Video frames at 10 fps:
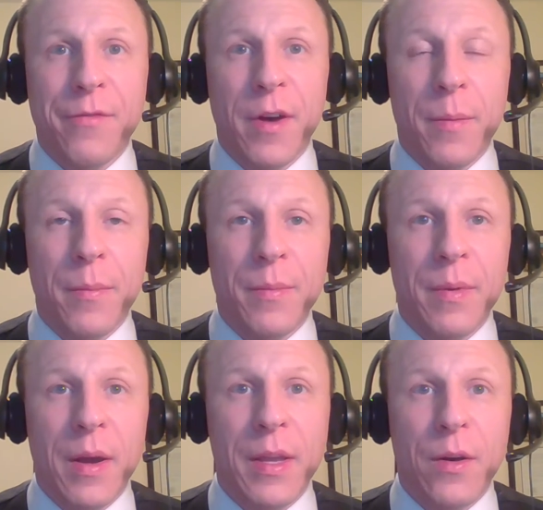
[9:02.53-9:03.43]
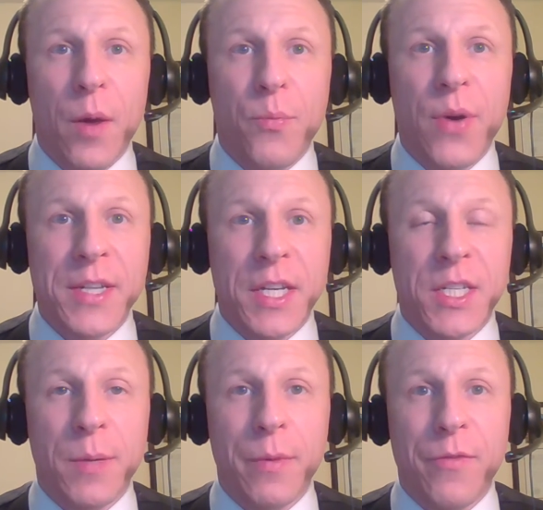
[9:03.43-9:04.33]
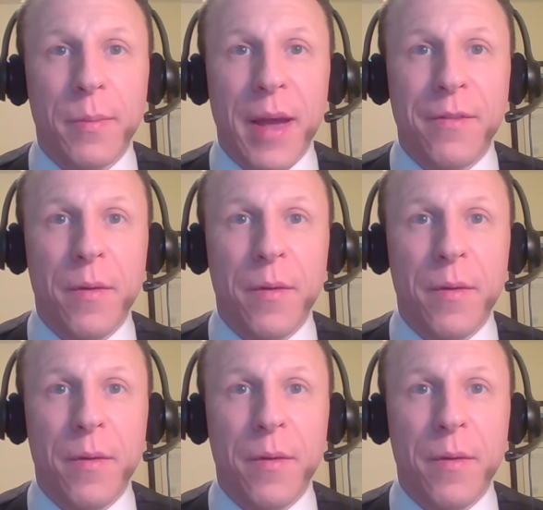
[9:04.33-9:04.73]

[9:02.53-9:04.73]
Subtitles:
from oppressing someone, from kind of